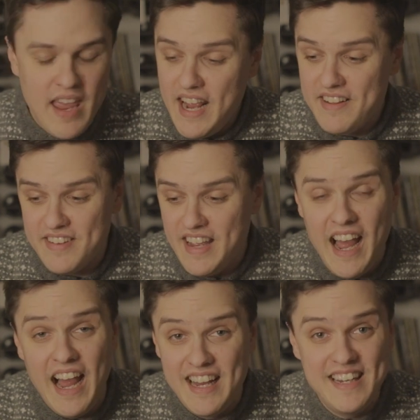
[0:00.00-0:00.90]

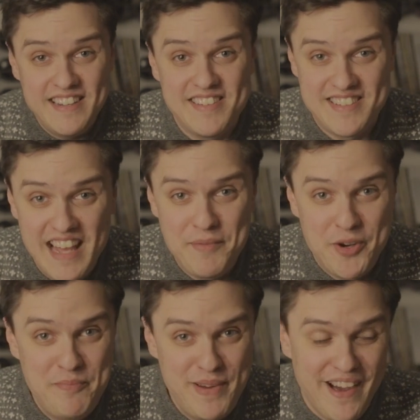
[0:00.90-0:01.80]
It's a damn
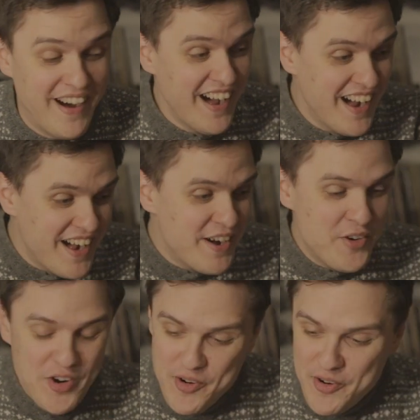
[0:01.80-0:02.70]
good beer,
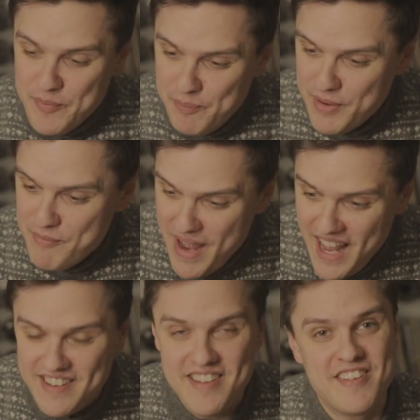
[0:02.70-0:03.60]
but
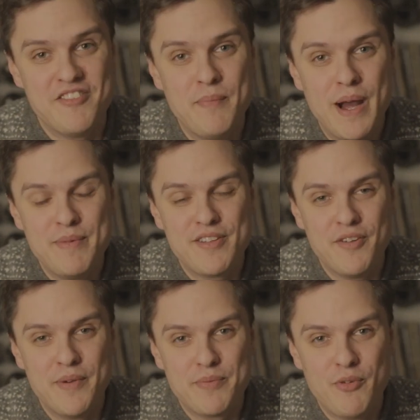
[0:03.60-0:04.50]
man, does it remind me
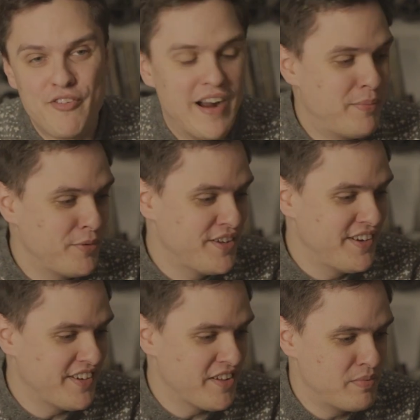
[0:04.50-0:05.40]
so much more of apples than
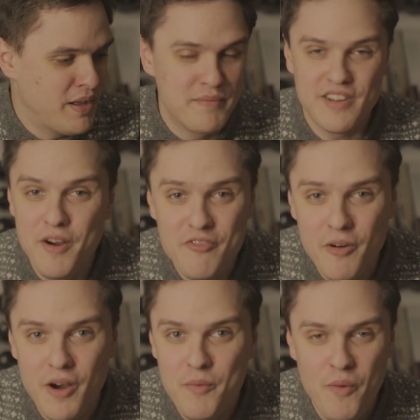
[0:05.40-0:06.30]
it does plums.
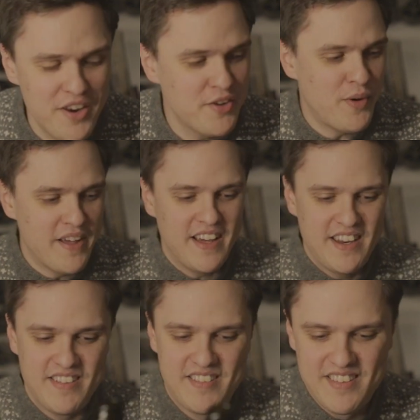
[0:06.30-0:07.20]
I wonder why that
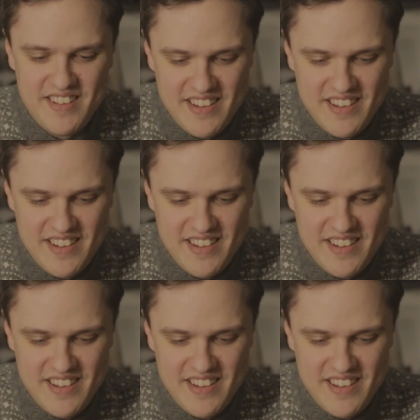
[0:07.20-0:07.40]
is.